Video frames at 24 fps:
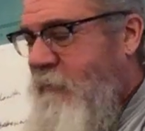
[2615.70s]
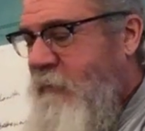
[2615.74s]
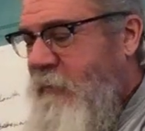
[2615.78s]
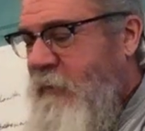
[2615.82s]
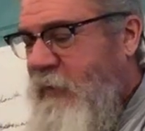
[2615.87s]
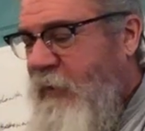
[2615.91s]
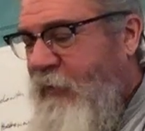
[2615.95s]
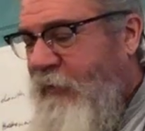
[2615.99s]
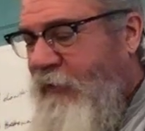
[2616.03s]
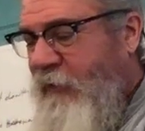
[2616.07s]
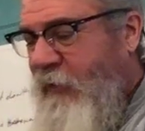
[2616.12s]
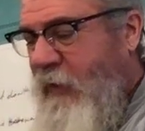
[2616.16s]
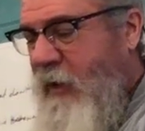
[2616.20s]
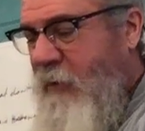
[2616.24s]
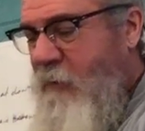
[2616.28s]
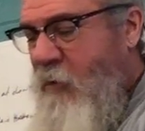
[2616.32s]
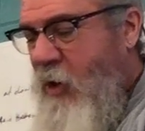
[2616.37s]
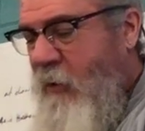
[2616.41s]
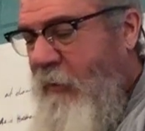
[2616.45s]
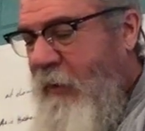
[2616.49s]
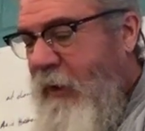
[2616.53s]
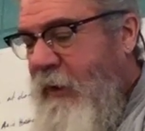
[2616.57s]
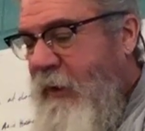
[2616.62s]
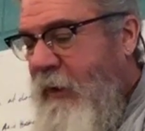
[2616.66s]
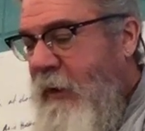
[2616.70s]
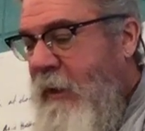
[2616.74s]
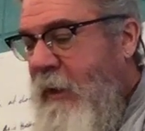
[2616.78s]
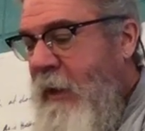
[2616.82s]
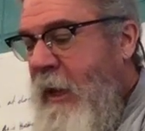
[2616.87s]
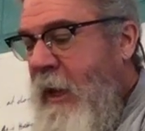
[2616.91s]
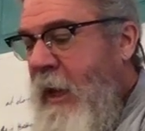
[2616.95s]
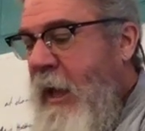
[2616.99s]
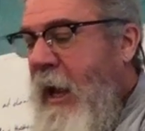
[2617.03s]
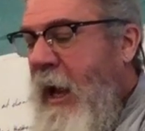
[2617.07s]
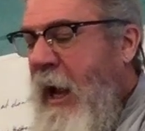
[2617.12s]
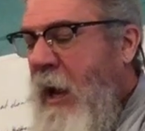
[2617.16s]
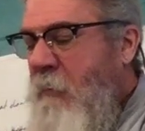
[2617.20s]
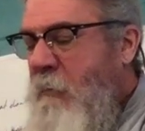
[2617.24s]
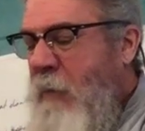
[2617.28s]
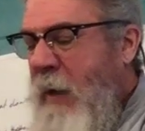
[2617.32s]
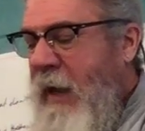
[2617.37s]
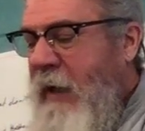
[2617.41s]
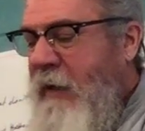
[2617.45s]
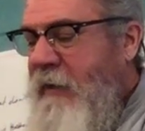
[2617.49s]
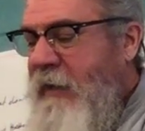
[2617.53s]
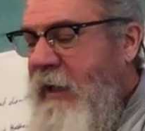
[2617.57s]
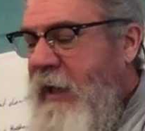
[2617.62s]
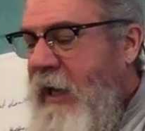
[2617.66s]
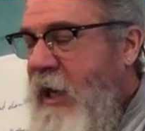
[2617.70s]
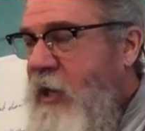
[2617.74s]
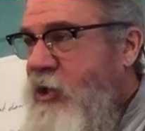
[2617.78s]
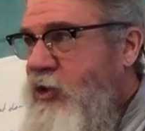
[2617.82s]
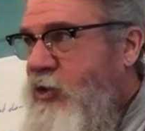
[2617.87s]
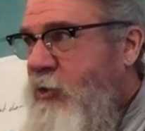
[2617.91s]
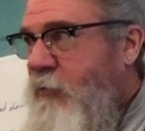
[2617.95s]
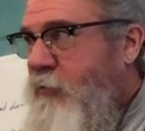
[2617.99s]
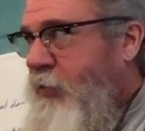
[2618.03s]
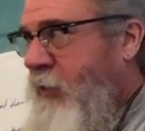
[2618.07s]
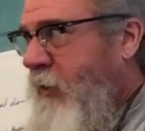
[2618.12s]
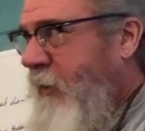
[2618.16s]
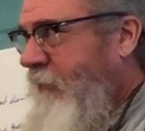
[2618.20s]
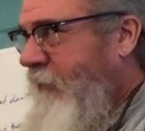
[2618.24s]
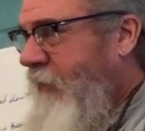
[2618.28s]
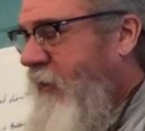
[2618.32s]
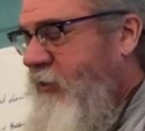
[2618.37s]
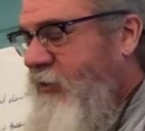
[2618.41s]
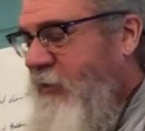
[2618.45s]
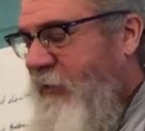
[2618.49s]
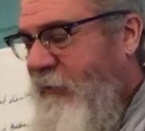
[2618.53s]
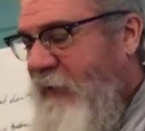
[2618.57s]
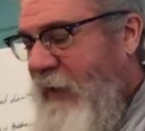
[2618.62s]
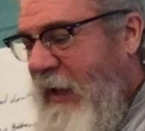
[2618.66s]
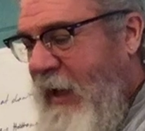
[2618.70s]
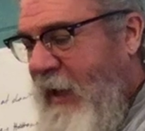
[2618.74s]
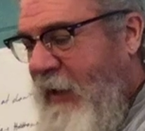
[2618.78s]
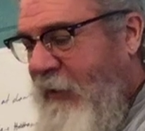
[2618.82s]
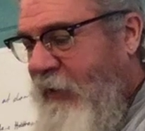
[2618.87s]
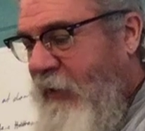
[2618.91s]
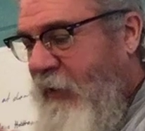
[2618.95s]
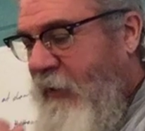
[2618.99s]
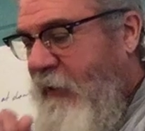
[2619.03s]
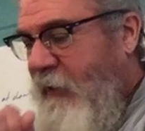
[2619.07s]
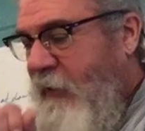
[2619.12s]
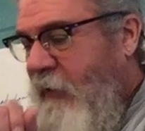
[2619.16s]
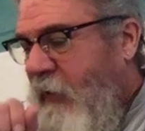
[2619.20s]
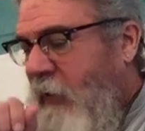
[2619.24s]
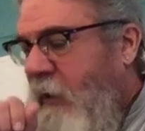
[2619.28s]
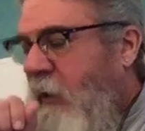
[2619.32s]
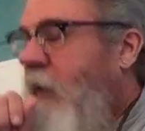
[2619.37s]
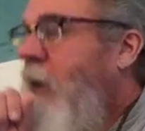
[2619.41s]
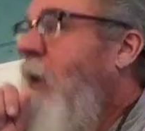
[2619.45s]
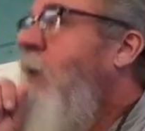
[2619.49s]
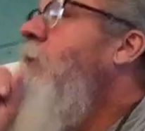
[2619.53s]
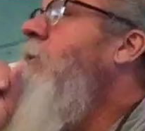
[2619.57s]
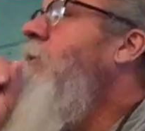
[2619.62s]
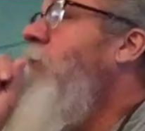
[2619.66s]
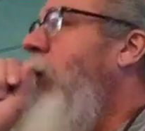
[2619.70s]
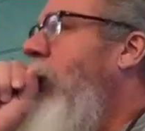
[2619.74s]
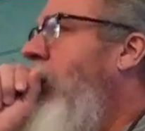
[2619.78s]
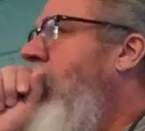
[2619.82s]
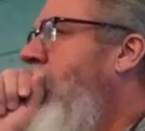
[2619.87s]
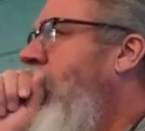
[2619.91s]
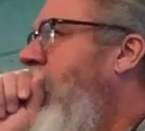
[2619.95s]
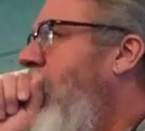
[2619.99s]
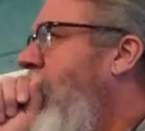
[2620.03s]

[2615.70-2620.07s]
this very moment, I beg the ancient privilege of Athens.